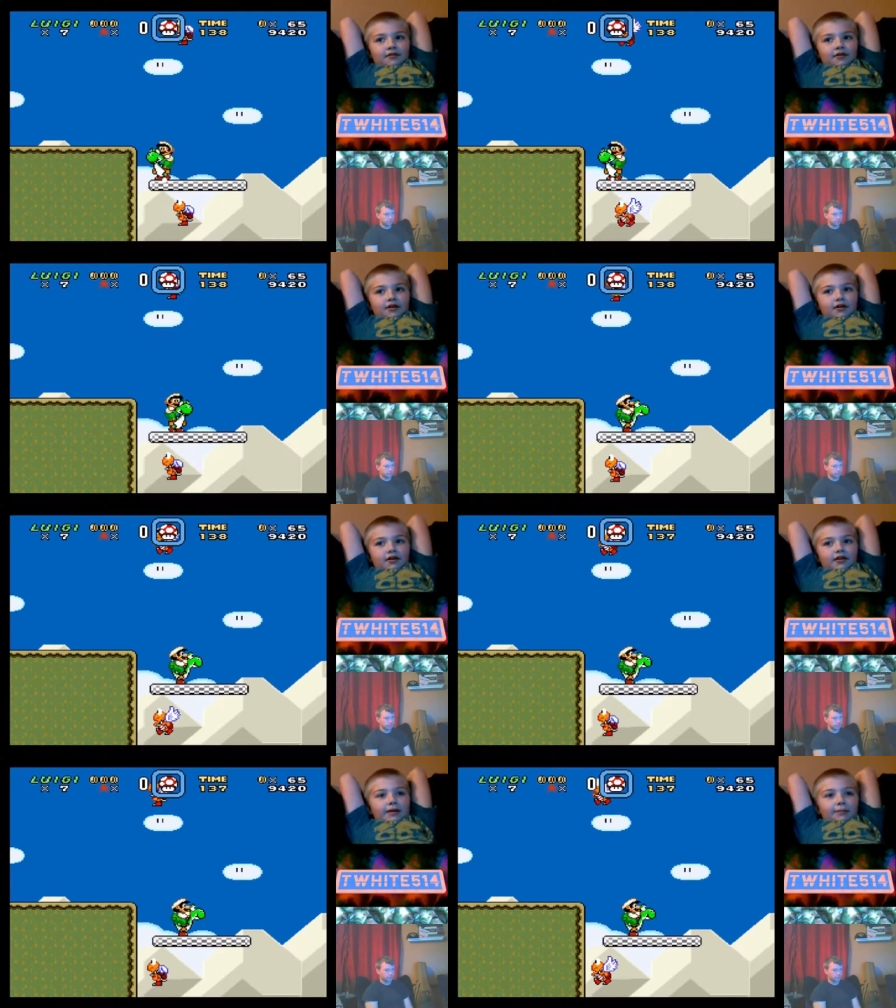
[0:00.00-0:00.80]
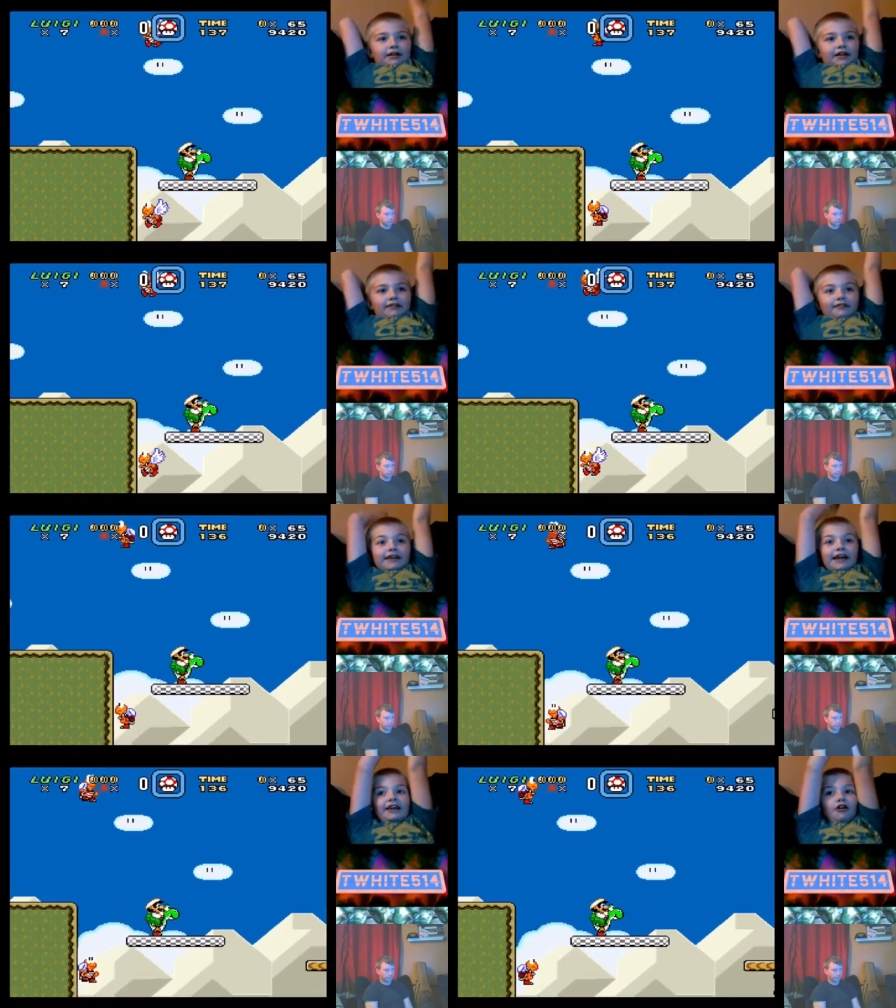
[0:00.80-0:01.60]
Uh, he plays
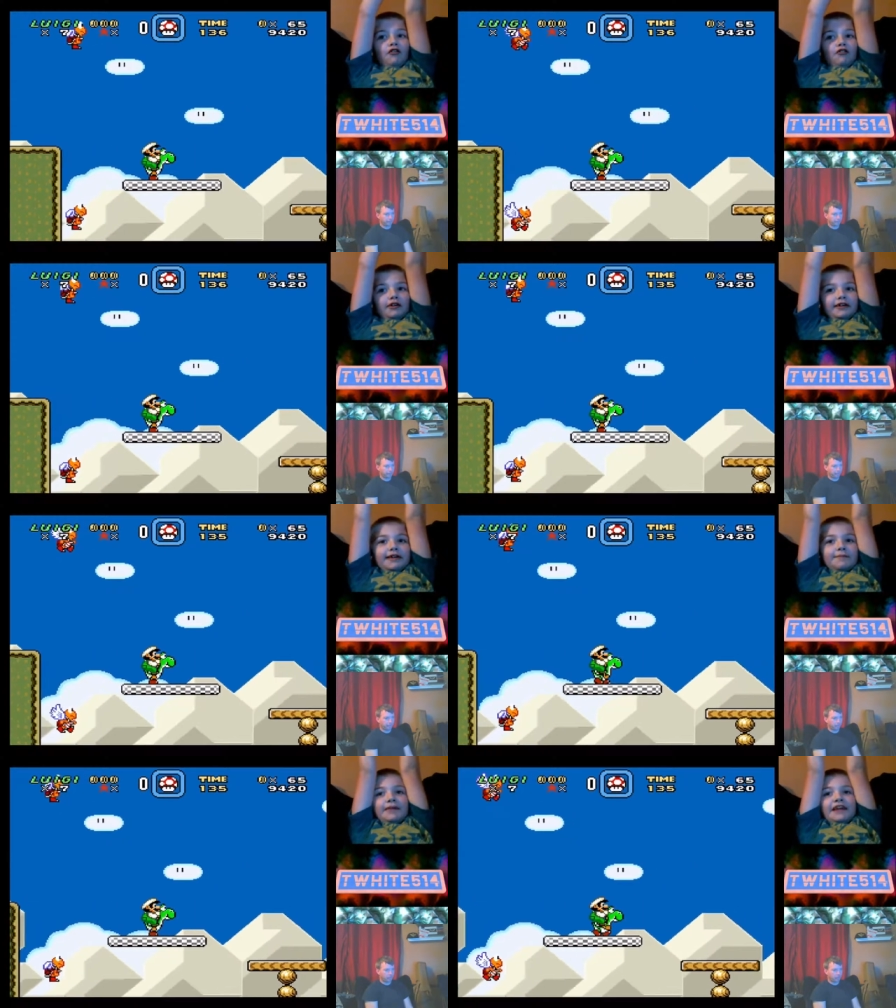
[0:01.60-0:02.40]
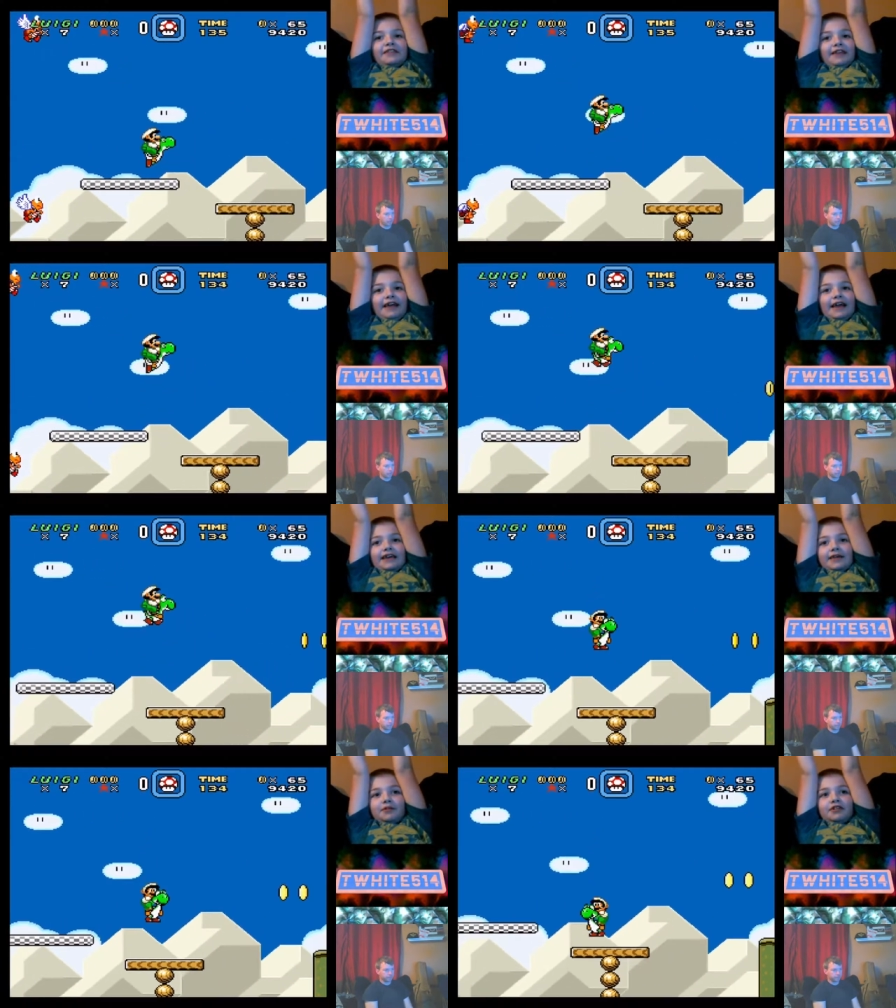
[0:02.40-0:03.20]
Getting Over It. He beat the
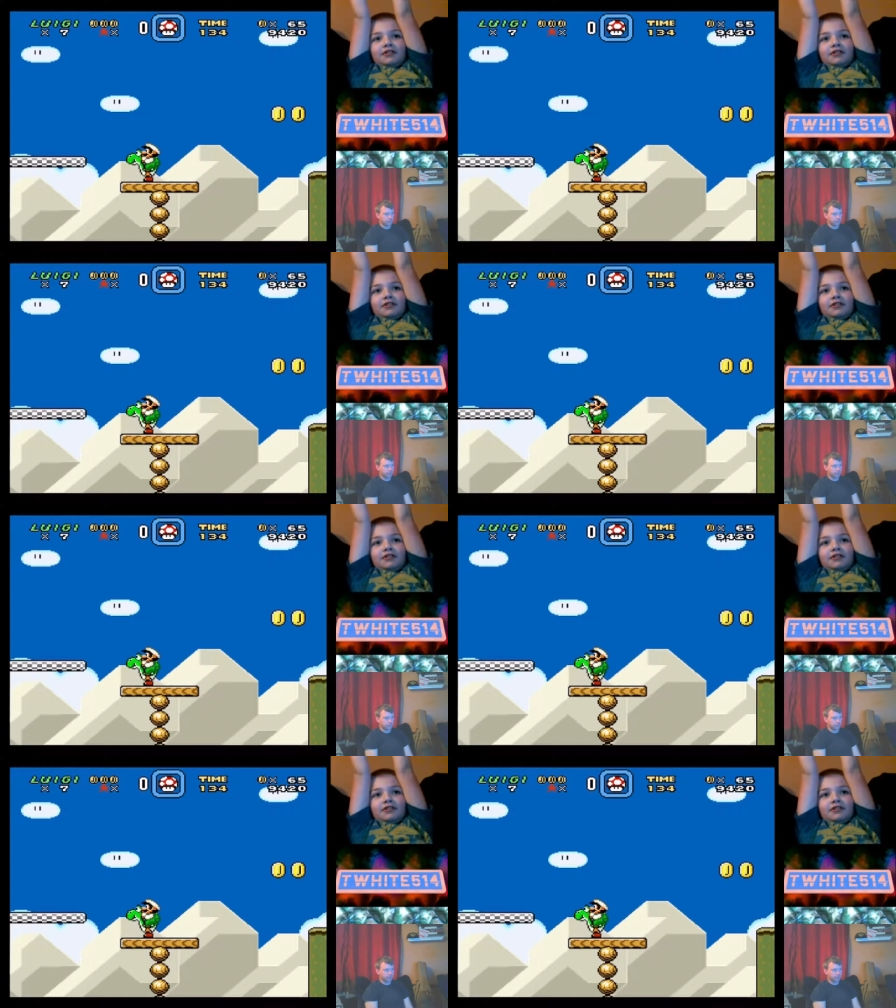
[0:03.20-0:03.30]
game.